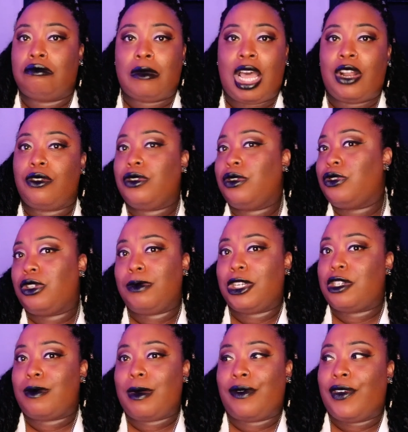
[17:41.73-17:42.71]
I don't do too
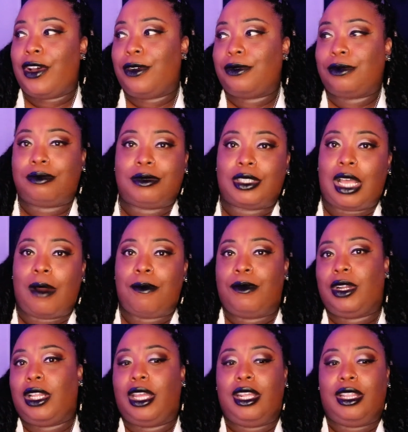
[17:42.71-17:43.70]
much on my phone.
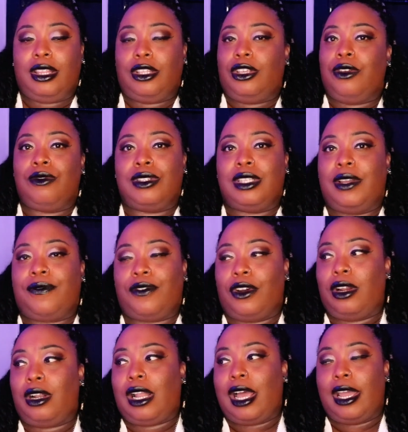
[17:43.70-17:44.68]
I'm really using it
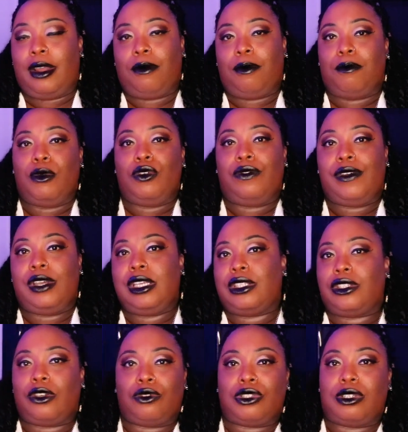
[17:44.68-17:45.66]
for like
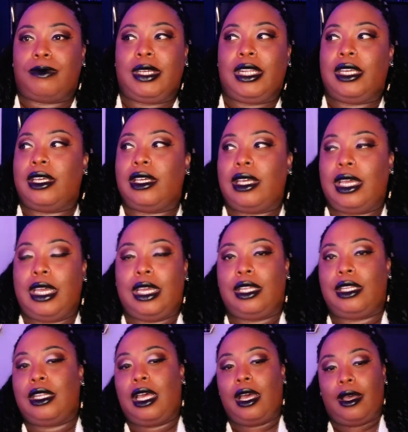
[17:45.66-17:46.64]
movies, social media,
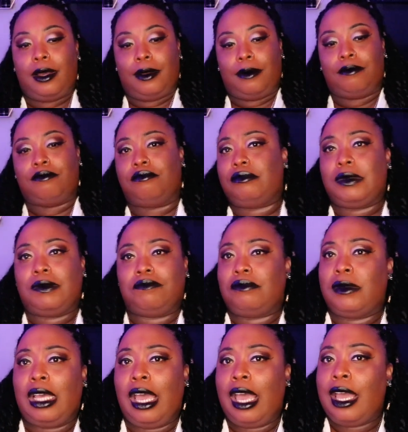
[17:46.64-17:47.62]
and
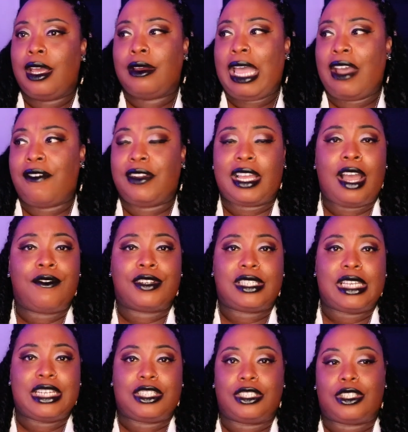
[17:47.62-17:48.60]
having a
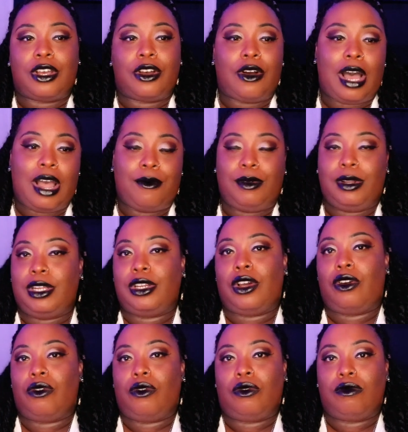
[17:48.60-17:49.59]
conversation. So I really
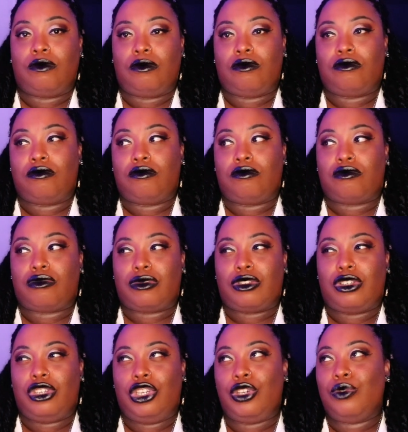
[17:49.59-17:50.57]
don't
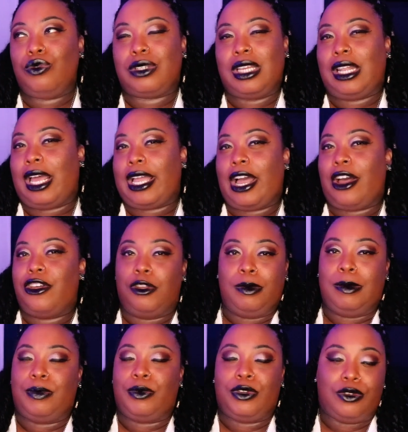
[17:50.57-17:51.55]
use it like how other
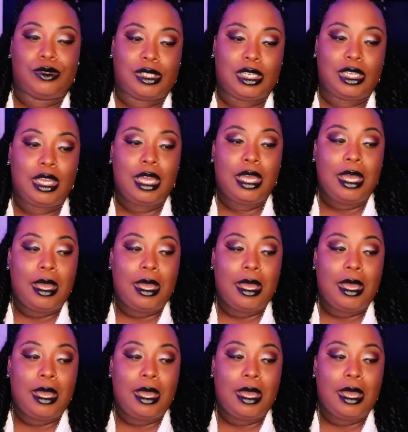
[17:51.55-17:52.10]
people use it.